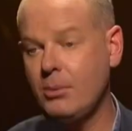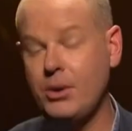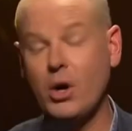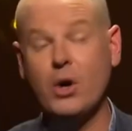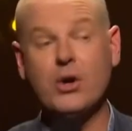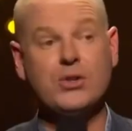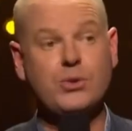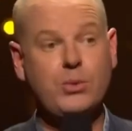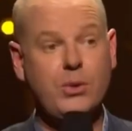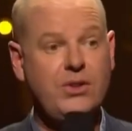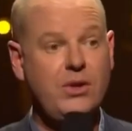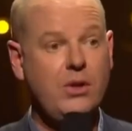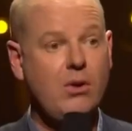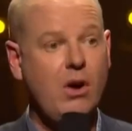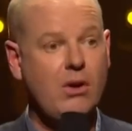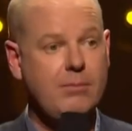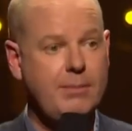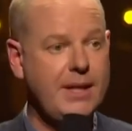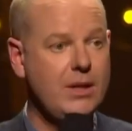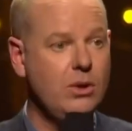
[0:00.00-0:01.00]
be honest with you,
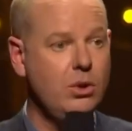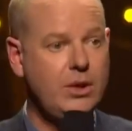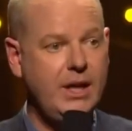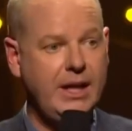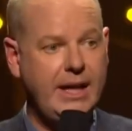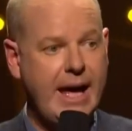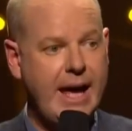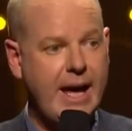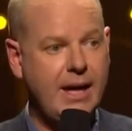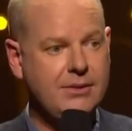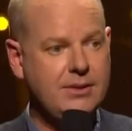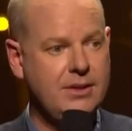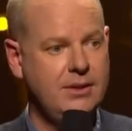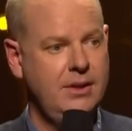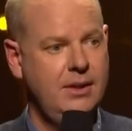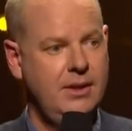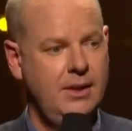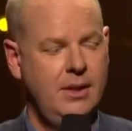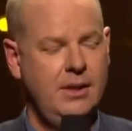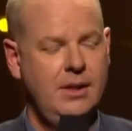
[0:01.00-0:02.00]
I've been looking out
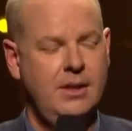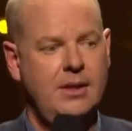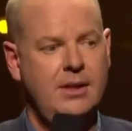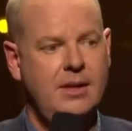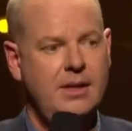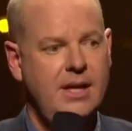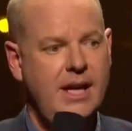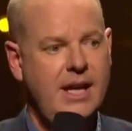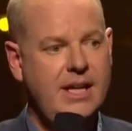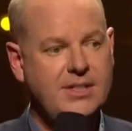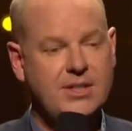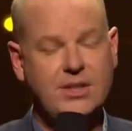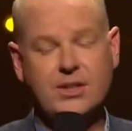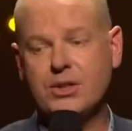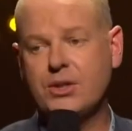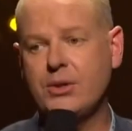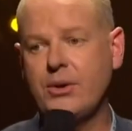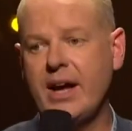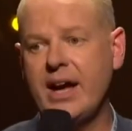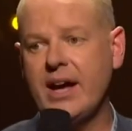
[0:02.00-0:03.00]
into
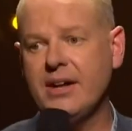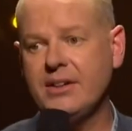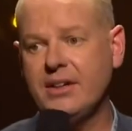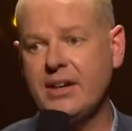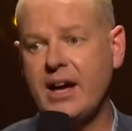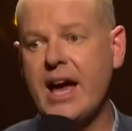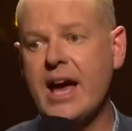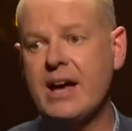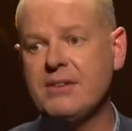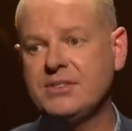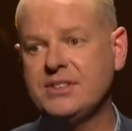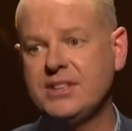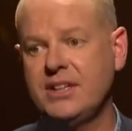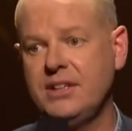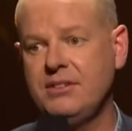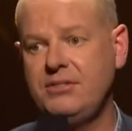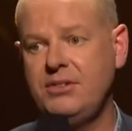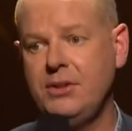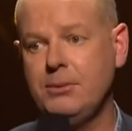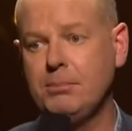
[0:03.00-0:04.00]
the crowd and I have
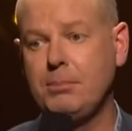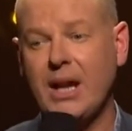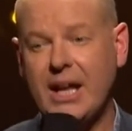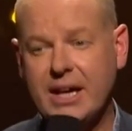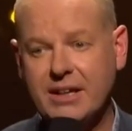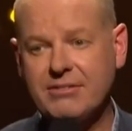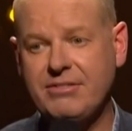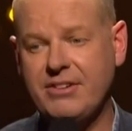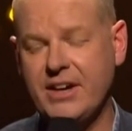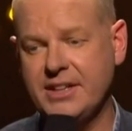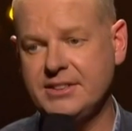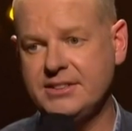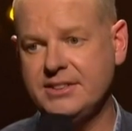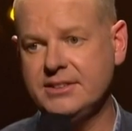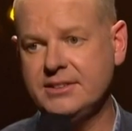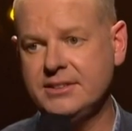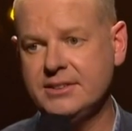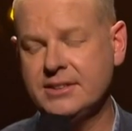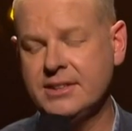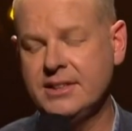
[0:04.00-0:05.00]
seen a few blank
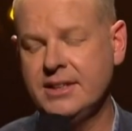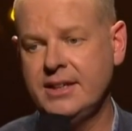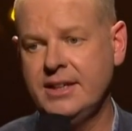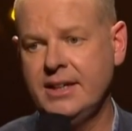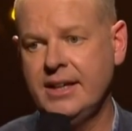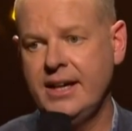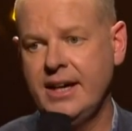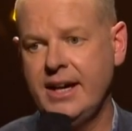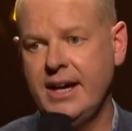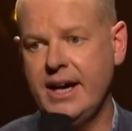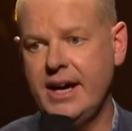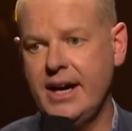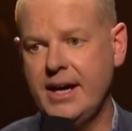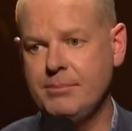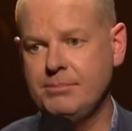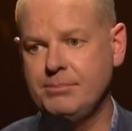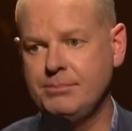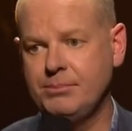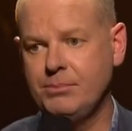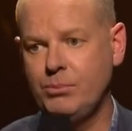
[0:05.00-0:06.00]
faces
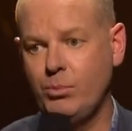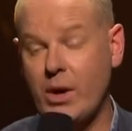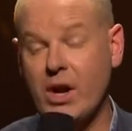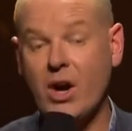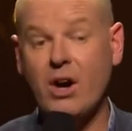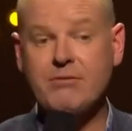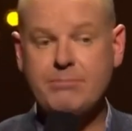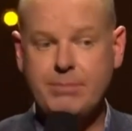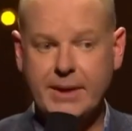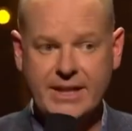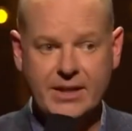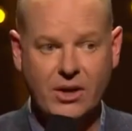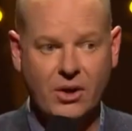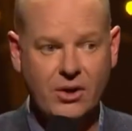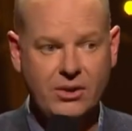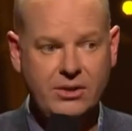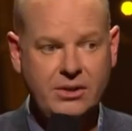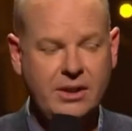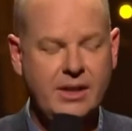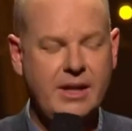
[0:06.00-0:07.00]
when I've been
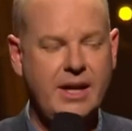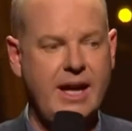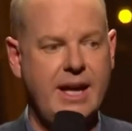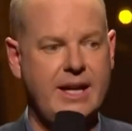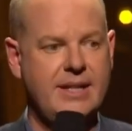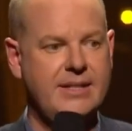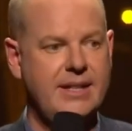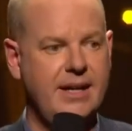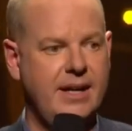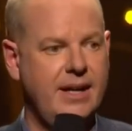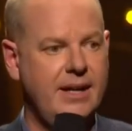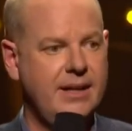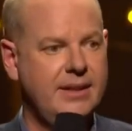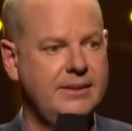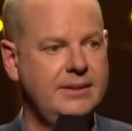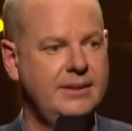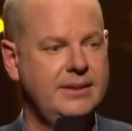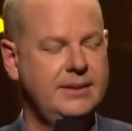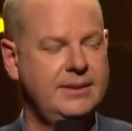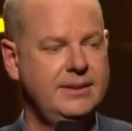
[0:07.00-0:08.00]
on,
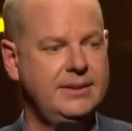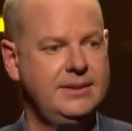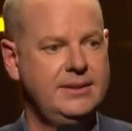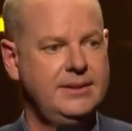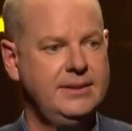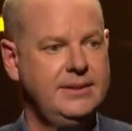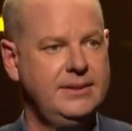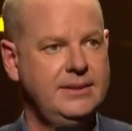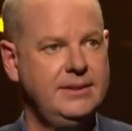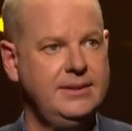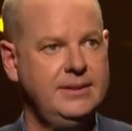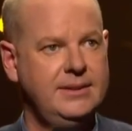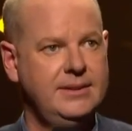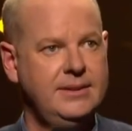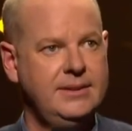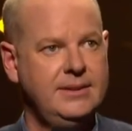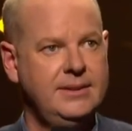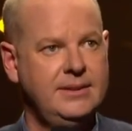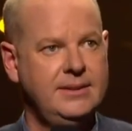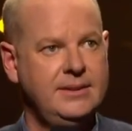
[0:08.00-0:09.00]

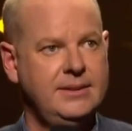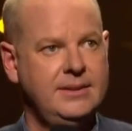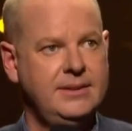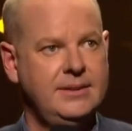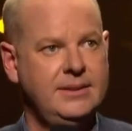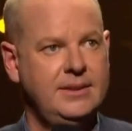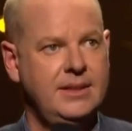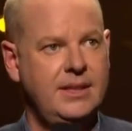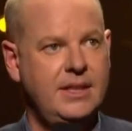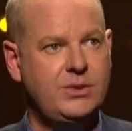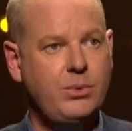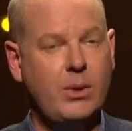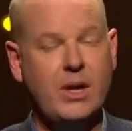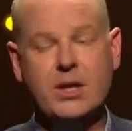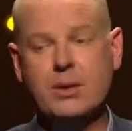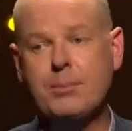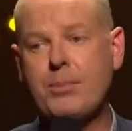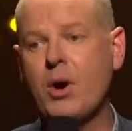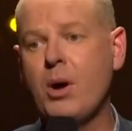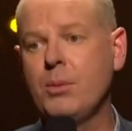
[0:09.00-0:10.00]
and it's one
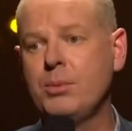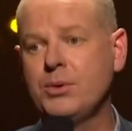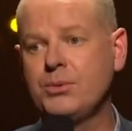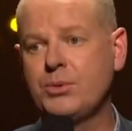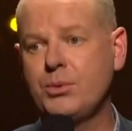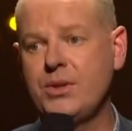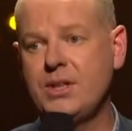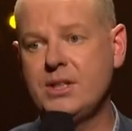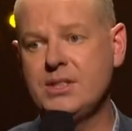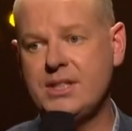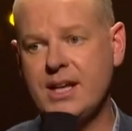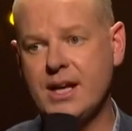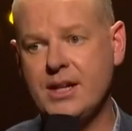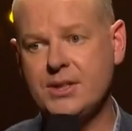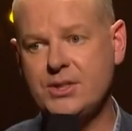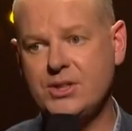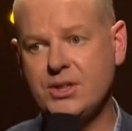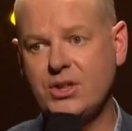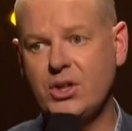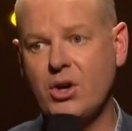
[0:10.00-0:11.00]
of the problems with
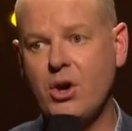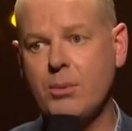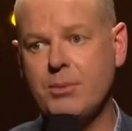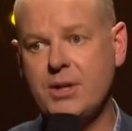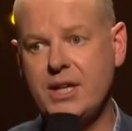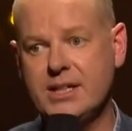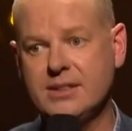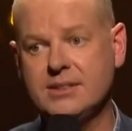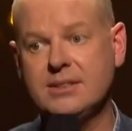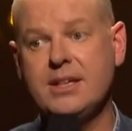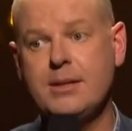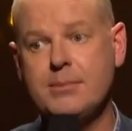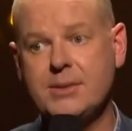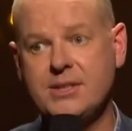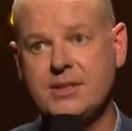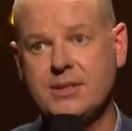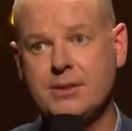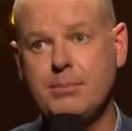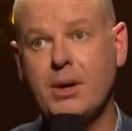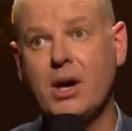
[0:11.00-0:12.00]
intelligent comedy. It's
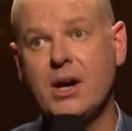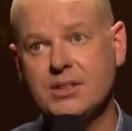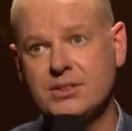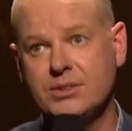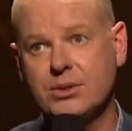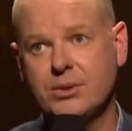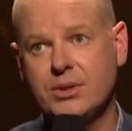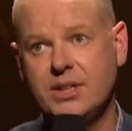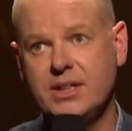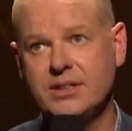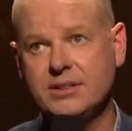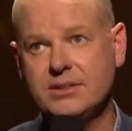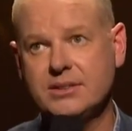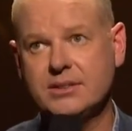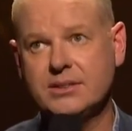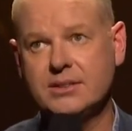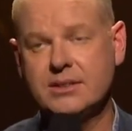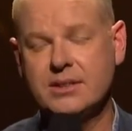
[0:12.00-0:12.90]
limited by its audience.